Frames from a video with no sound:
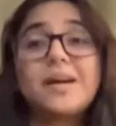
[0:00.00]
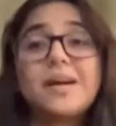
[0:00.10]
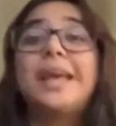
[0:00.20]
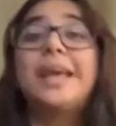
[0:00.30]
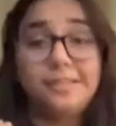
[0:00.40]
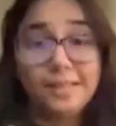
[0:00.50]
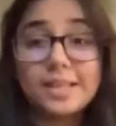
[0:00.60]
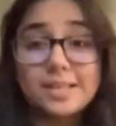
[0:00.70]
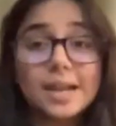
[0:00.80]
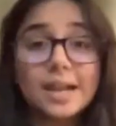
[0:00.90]

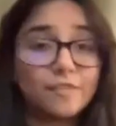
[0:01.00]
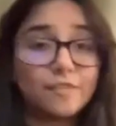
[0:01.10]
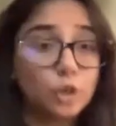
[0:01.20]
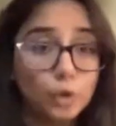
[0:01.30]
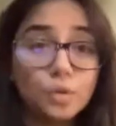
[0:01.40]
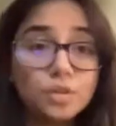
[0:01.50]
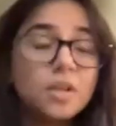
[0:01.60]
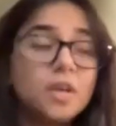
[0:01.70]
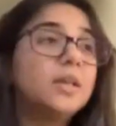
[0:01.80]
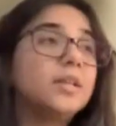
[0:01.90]
unhealthiest I'd ever looked.
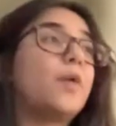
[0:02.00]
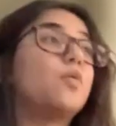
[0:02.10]
That